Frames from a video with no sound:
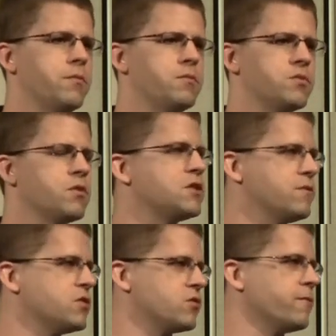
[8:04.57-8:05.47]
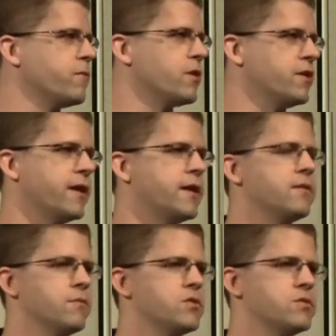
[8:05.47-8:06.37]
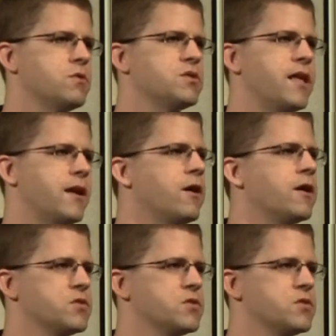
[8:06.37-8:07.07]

it was a relatively straightforward day and was wasn't that hard.